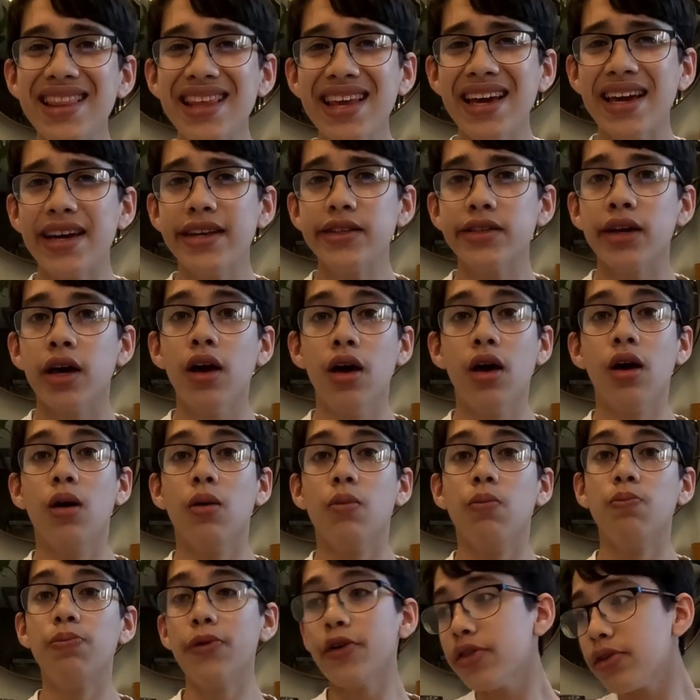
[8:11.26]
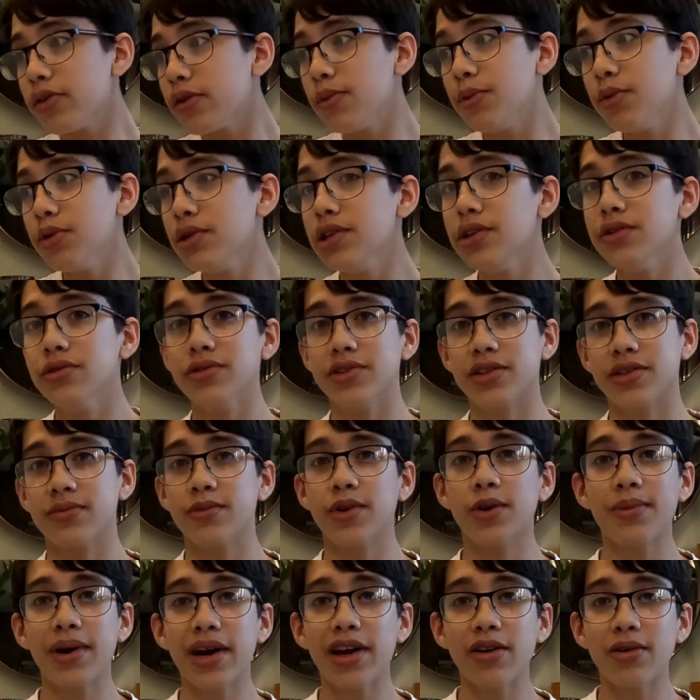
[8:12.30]
in the end, both of them will lose,
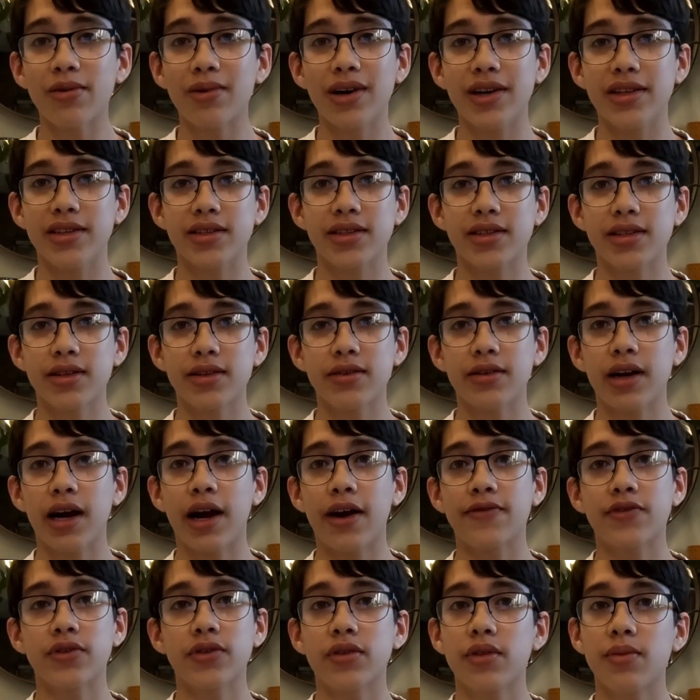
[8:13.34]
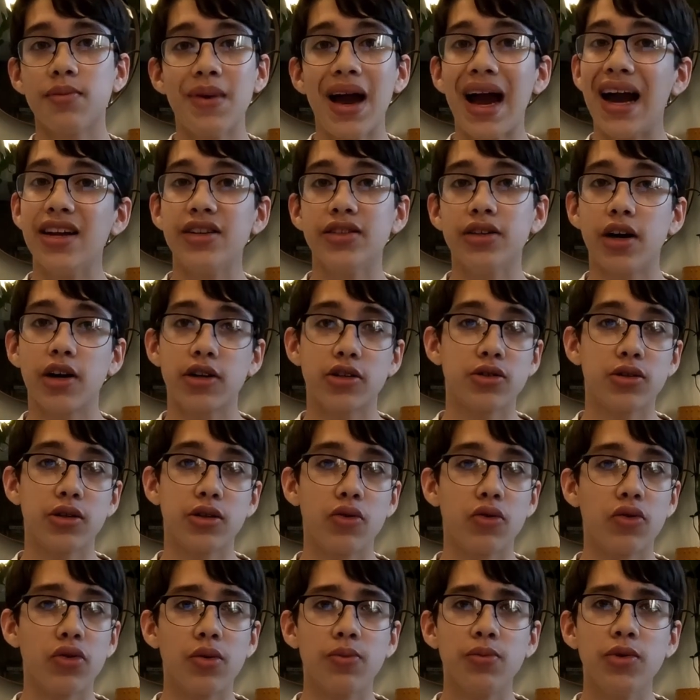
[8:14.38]
no matter what, after the MAD
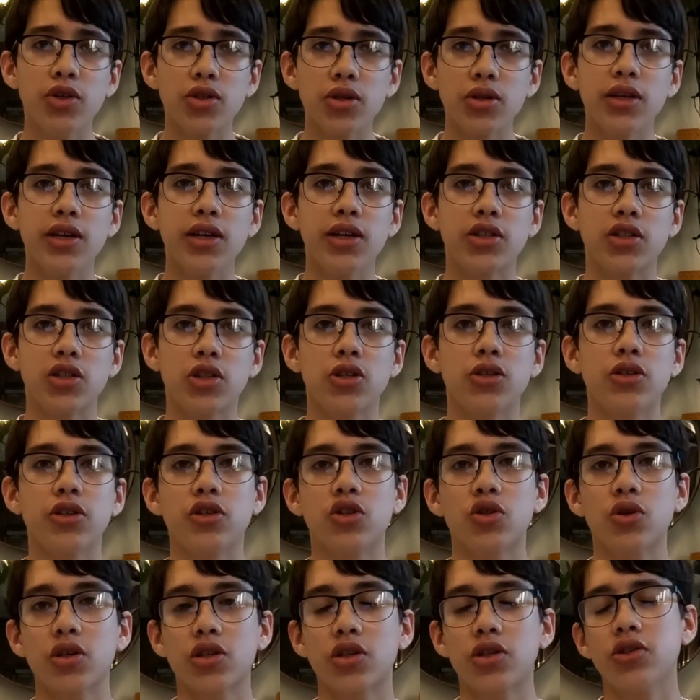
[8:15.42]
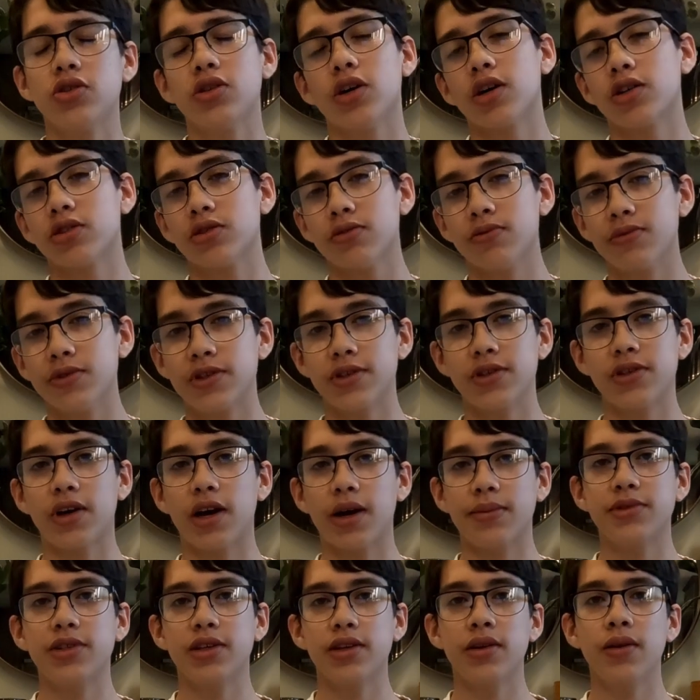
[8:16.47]
Doctrine, or the Mutually Assured Destruction Doctrine, was
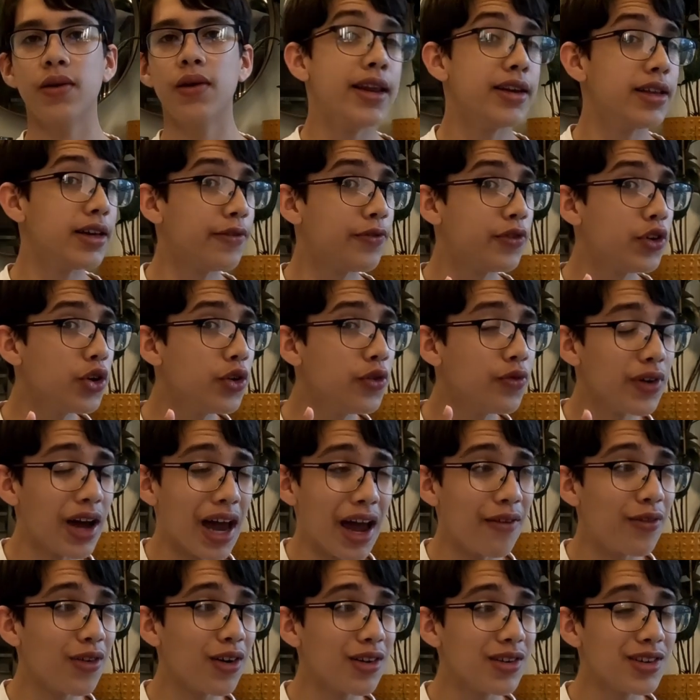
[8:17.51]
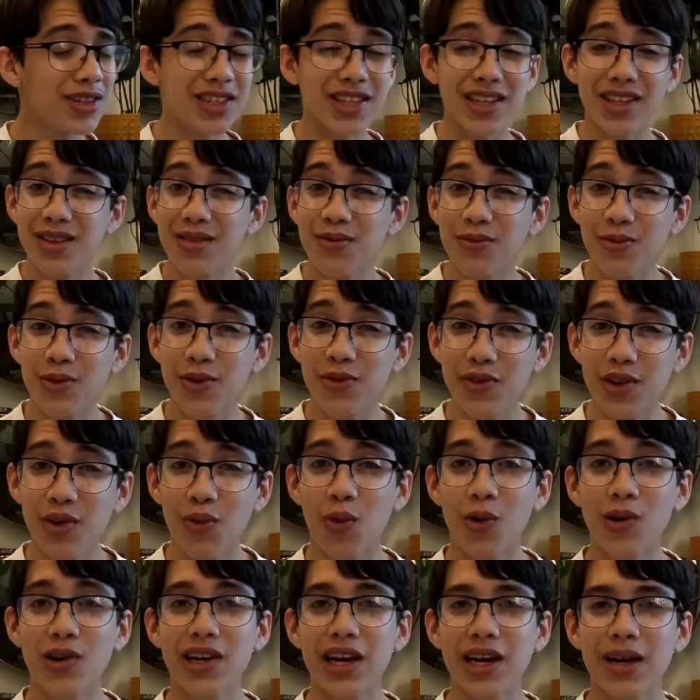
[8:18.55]
adopted. And if you've ever seen the movie
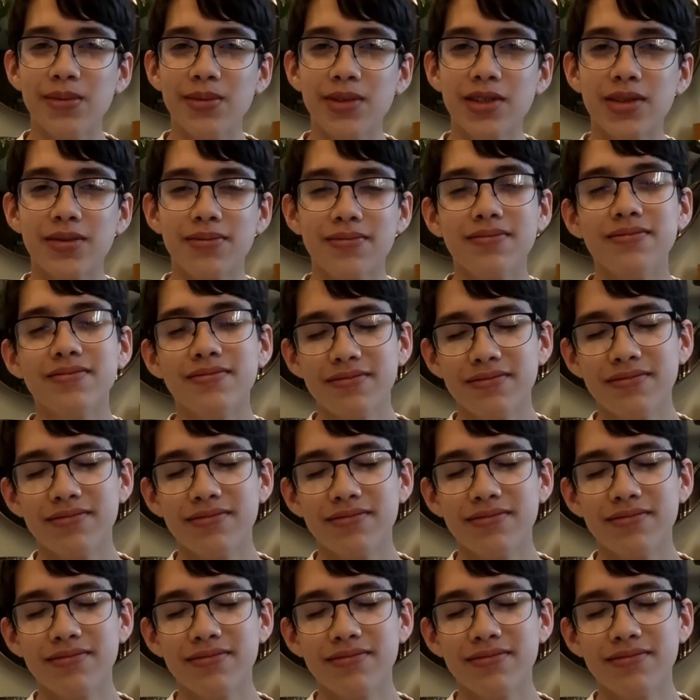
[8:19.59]
War Games,